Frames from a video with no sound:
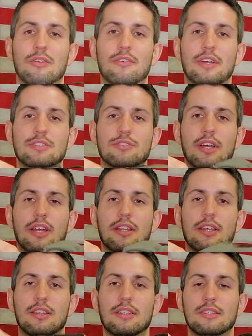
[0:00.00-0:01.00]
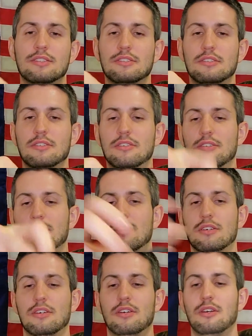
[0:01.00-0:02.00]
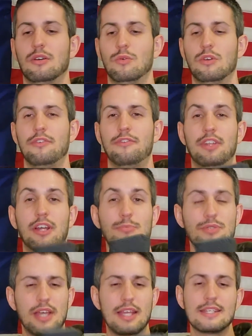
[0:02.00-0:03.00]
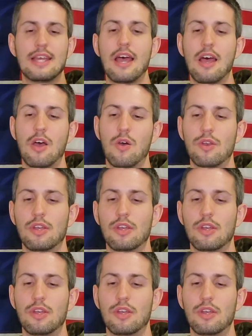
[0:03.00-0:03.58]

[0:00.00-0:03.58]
If I try it like this, does it fit upside down?